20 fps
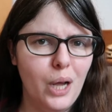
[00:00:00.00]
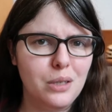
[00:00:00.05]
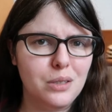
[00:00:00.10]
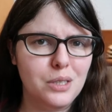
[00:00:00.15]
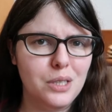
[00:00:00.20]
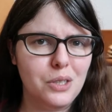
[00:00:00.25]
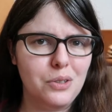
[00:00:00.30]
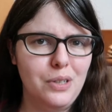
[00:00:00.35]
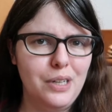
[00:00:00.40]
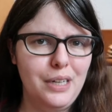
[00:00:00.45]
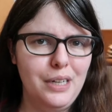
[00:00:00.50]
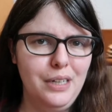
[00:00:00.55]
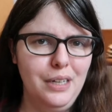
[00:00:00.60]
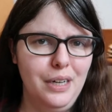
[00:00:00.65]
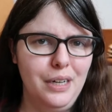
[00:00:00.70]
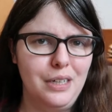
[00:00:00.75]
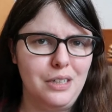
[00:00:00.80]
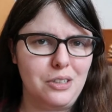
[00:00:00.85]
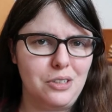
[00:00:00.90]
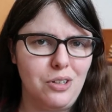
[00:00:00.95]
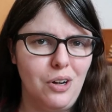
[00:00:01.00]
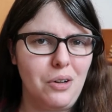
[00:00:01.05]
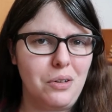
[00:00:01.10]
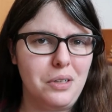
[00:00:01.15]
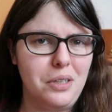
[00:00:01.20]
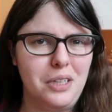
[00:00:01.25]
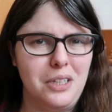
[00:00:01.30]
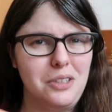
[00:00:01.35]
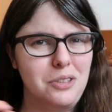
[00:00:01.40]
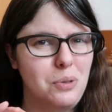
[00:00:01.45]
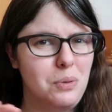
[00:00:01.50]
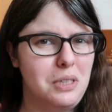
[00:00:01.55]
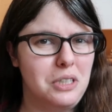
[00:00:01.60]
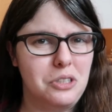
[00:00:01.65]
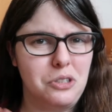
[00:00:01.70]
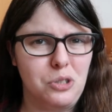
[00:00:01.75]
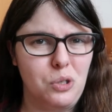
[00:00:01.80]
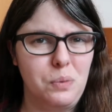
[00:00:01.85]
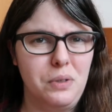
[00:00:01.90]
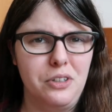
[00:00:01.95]
as an ingredient in chocolate? That's
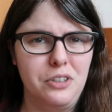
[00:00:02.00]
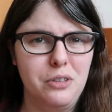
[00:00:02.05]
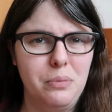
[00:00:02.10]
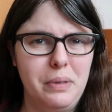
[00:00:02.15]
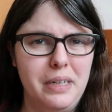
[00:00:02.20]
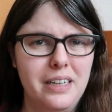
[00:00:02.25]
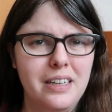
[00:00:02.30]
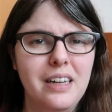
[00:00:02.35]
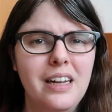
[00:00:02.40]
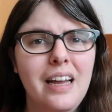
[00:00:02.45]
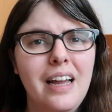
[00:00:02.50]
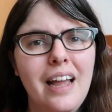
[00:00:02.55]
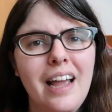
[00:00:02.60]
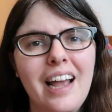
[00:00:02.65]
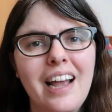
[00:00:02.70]
always so weird to me.